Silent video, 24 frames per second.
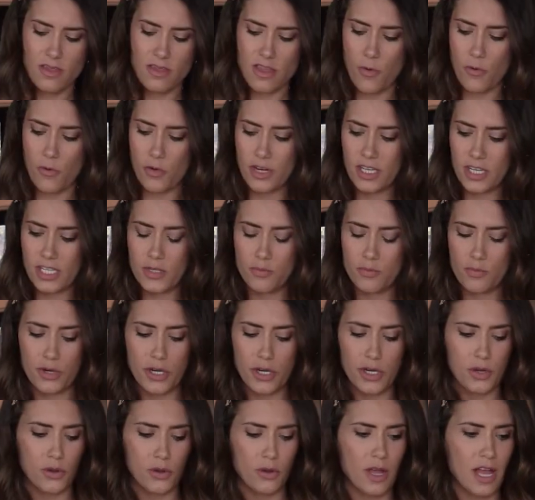Now we're gonna
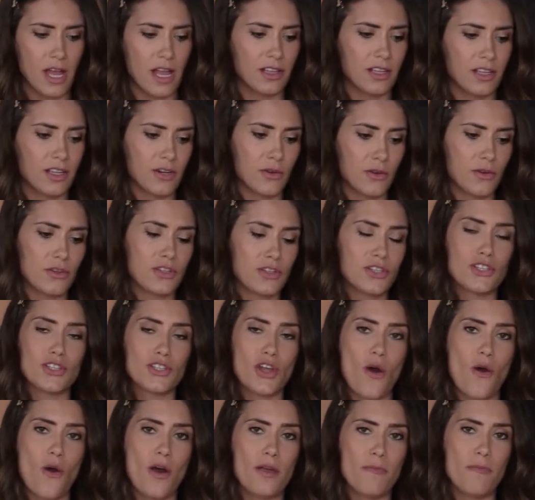sprinkle a little
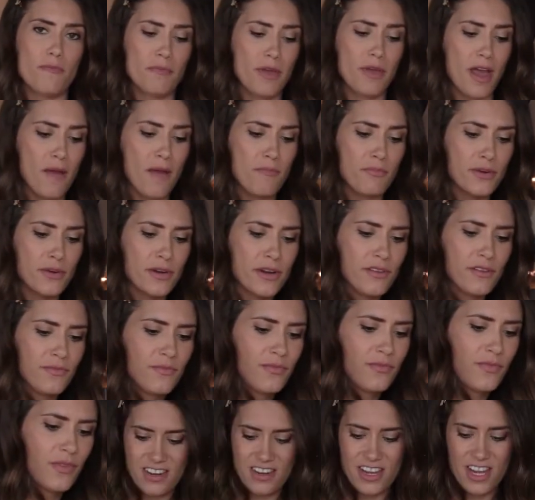salt and pepper.
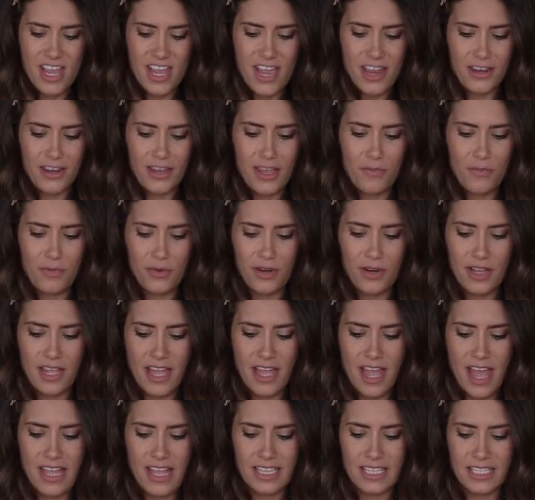And again, you can put
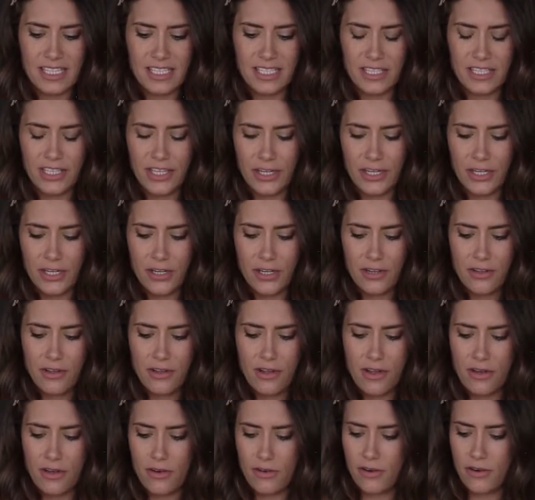as
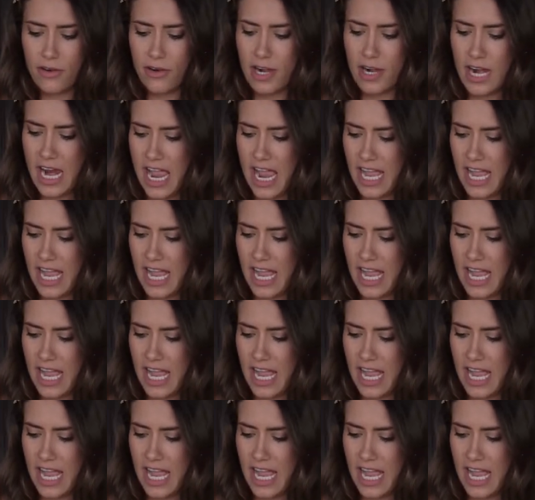little or